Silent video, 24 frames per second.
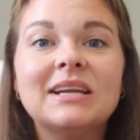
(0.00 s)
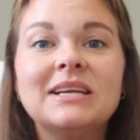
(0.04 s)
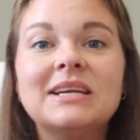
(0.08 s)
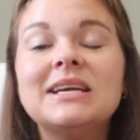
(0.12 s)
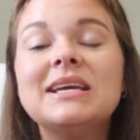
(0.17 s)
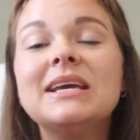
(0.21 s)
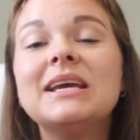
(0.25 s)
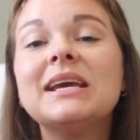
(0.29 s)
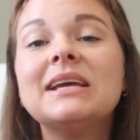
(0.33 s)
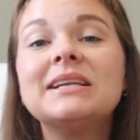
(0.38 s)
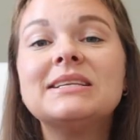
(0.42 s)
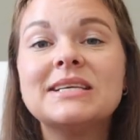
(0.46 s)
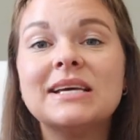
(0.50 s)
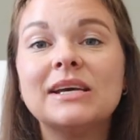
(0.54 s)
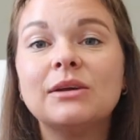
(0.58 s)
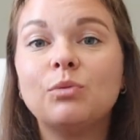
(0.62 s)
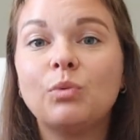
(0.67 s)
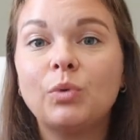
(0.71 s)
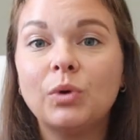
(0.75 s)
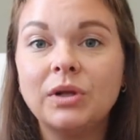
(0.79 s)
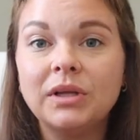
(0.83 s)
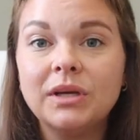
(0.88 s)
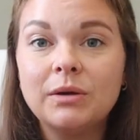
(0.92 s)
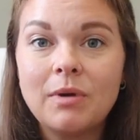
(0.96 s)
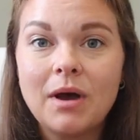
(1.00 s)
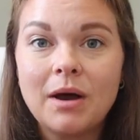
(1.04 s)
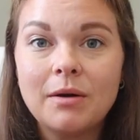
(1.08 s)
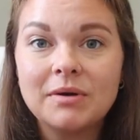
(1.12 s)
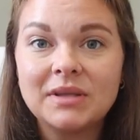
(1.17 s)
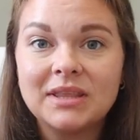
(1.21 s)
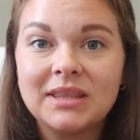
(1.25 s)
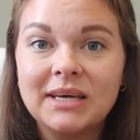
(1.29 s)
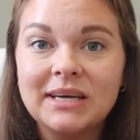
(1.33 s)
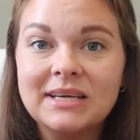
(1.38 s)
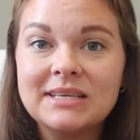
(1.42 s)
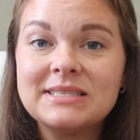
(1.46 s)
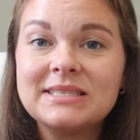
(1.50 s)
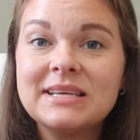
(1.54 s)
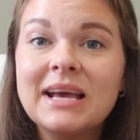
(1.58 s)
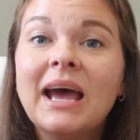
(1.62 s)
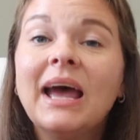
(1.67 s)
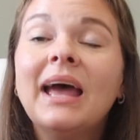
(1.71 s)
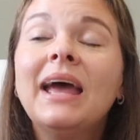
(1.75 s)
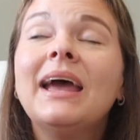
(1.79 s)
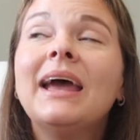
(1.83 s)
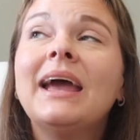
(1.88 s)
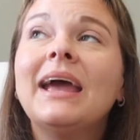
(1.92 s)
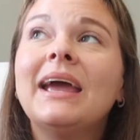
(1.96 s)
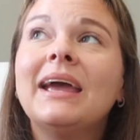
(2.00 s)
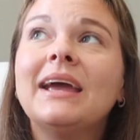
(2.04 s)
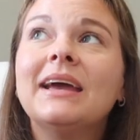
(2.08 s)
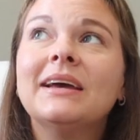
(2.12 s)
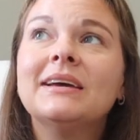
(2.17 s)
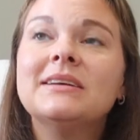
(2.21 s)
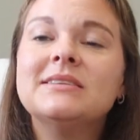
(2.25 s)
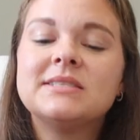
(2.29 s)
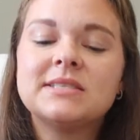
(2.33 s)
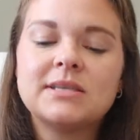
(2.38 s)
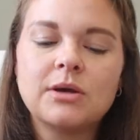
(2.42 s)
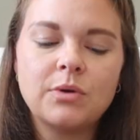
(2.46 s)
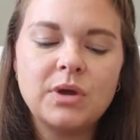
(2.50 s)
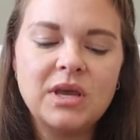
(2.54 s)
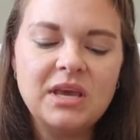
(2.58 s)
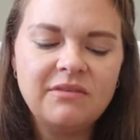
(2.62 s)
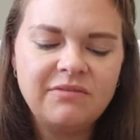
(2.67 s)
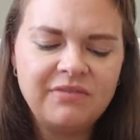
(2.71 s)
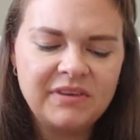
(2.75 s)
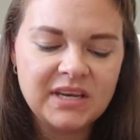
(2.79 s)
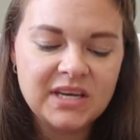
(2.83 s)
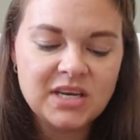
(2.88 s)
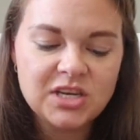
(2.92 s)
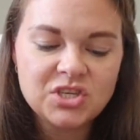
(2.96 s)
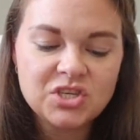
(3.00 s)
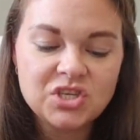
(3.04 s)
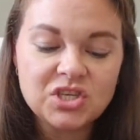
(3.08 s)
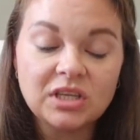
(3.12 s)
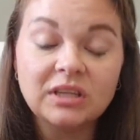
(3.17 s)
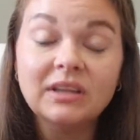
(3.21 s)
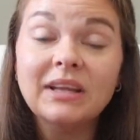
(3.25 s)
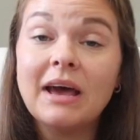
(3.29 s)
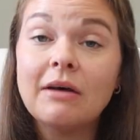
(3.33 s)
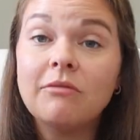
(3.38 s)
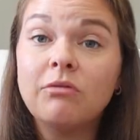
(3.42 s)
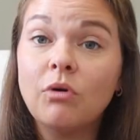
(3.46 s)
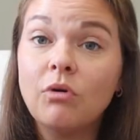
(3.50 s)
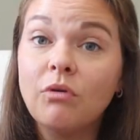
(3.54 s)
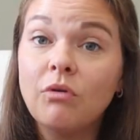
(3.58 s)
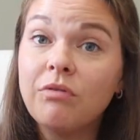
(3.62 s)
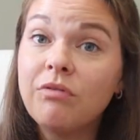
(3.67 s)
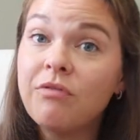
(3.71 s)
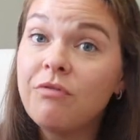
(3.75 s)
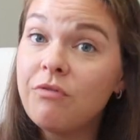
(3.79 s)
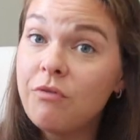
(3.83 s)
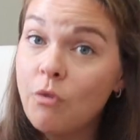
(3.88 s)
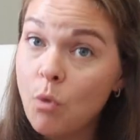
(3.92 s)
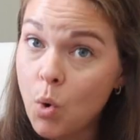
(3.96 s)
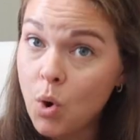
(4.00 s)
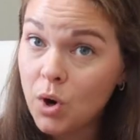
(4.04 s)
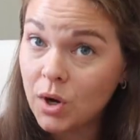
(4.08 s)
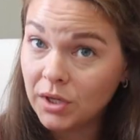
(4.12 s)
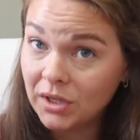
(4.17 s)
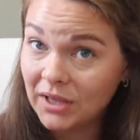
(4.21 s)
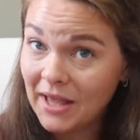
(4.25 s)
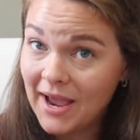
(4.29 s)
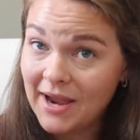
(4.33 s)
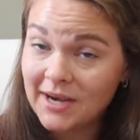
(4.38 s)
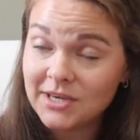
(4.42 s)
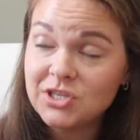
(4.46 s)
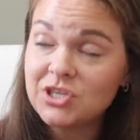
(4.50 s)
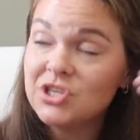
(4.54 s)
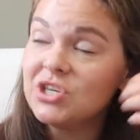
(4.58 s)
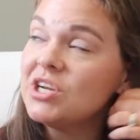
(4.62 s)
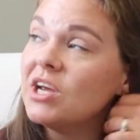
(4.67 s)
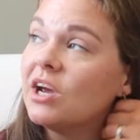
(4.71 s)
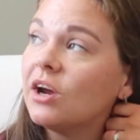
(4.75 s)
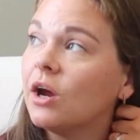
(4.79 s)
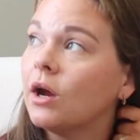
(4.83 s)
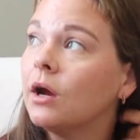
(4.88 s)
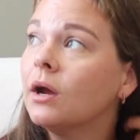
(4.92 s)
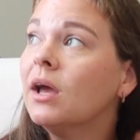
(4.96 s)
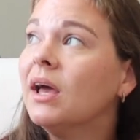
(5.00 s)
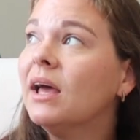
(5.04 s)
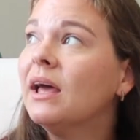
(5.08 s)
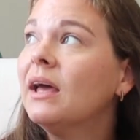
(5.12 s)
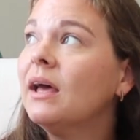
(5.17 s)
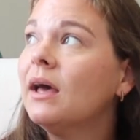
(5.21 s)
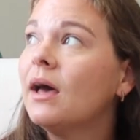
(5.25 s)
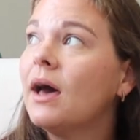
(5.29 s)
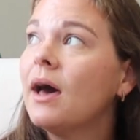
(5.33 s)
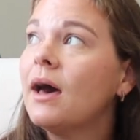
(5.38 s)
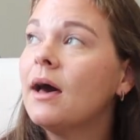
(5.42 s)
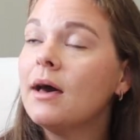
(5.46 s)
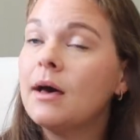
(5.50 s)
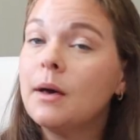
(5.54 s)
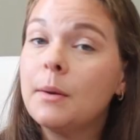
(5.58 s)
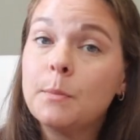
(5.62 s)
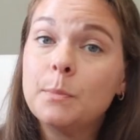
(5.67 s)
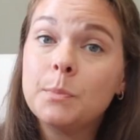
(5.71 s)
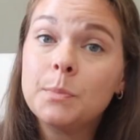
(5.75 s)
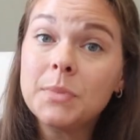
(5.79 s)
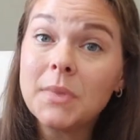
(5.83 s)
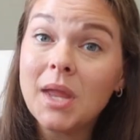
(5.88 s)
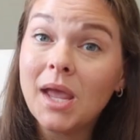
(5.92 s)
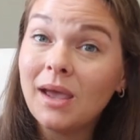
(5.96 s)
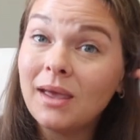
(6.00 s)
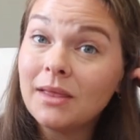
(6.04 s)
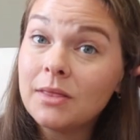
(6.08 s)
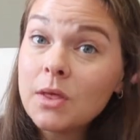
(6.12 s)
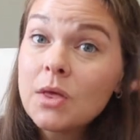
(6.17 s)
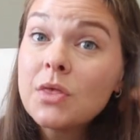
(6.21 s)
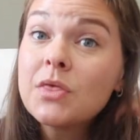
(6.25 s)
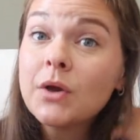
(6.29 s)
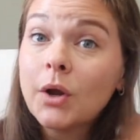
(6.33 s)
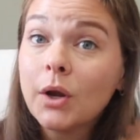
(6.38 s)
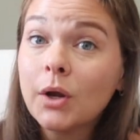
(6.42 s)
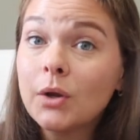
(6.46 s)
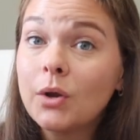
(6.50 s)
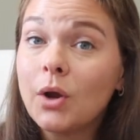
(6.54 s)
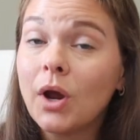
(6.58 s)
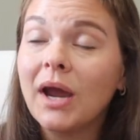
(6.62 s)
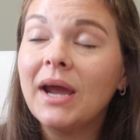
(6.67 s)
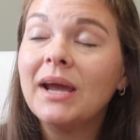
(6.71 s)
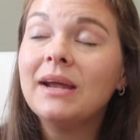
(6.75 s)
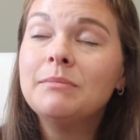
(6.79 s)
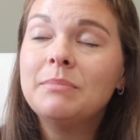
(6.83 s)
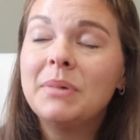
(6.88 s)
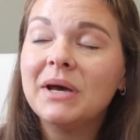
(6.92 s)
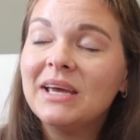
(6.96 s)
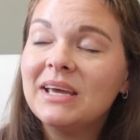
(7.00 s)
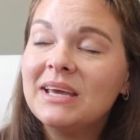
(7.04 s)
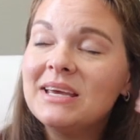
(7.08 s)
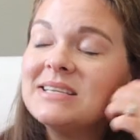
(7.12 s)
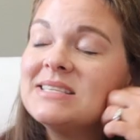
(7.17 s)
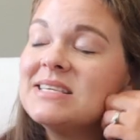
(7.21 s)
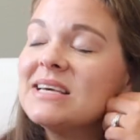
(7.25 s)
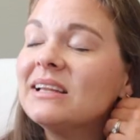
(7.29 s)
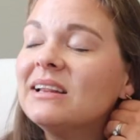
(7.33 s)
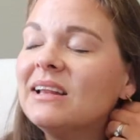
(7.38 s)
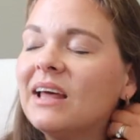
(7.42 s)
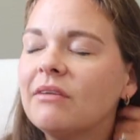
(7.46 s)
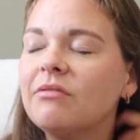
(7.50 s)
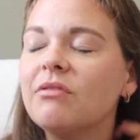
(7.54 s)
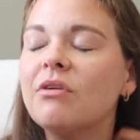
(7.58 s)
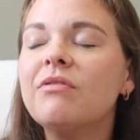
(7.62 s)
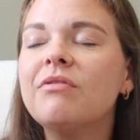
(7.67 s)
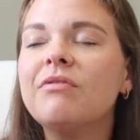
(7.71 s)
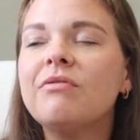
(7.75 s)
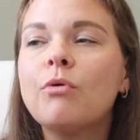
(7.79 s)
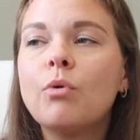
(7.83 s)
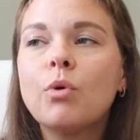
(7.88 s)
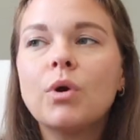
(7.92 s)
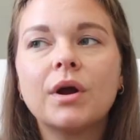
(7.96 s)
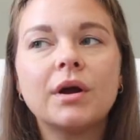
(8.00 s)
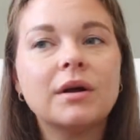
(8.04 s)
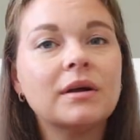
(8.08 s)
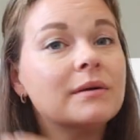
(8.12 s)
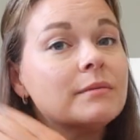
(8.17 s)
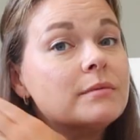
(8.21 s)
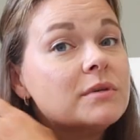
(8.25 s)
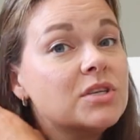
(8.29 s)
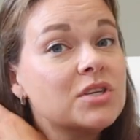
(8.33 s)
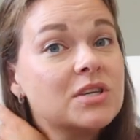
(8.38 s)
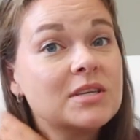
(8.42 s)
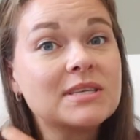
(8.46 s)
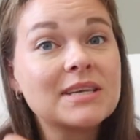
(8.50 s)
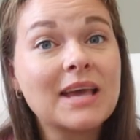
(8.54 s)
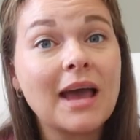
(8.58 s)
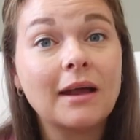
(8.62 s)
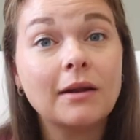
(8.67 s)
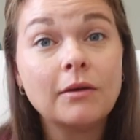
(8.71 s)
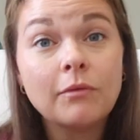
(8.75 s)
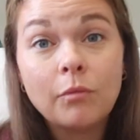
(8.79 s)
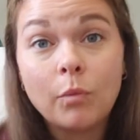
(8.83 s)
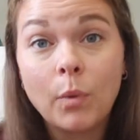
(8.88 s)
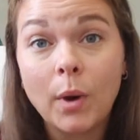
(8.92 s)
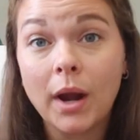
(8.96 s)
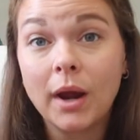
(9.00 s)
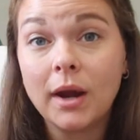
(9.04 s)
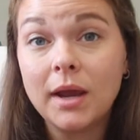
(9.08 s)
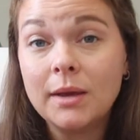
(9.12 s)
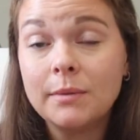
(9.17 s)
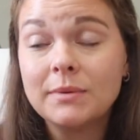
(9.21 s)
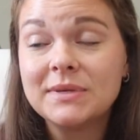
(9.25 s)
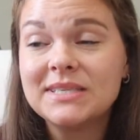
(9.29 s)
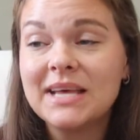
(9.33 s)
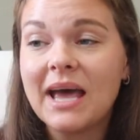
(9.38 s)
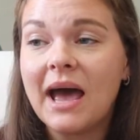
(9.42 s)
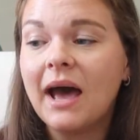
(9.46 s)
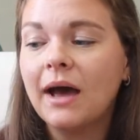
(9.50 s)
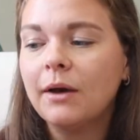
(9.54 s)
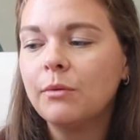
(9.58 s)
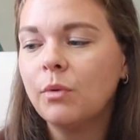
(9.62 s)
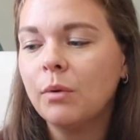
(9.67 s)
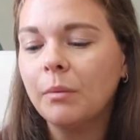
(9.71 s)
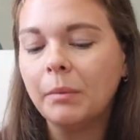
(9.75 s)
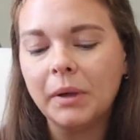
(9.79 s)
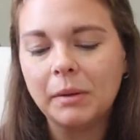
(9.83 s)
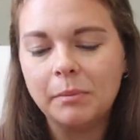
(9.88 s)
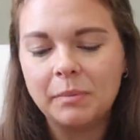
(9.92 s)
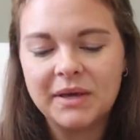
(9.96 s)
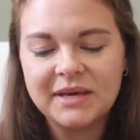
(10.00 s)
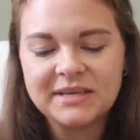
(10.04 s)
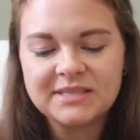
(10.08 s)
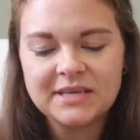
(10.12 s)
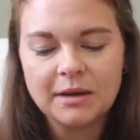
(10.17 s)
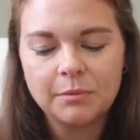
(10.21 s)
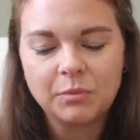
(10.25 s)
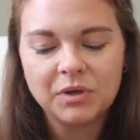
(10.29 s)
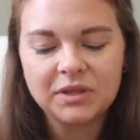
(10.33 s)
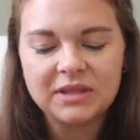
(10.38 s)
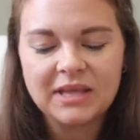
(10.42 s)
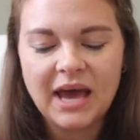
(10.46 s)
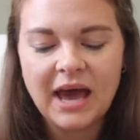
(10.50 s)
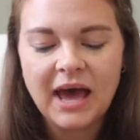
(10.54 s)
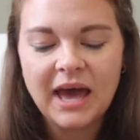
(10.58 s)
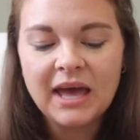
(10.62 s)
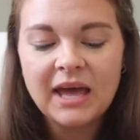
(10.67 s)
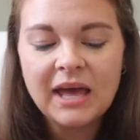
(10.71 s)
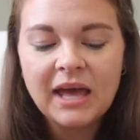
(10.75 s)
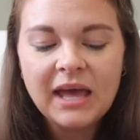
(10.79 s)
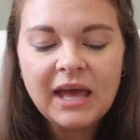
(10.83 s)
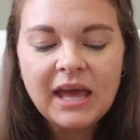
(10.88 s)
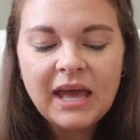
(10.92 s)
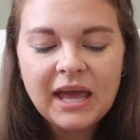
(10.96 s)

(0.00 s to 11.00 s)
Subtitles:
And he did really well with this, and so he finished level 4 last year in the 3rd grade, but he did level 4. It was just kind of where he was at when we picked up with that.